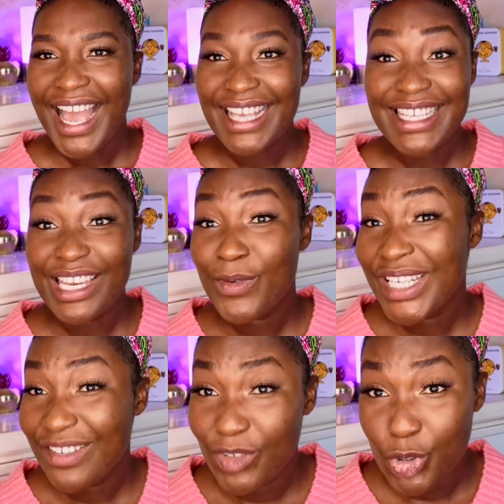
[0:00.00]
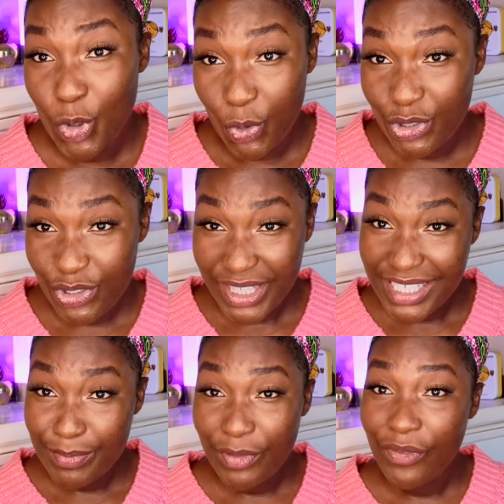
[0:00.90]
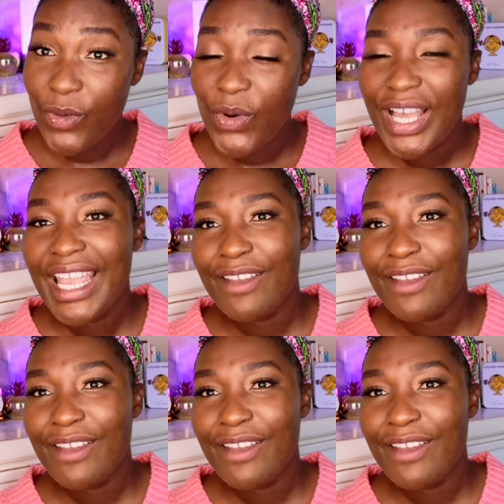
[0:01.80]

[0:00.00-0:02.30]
Has anyone even told you this before?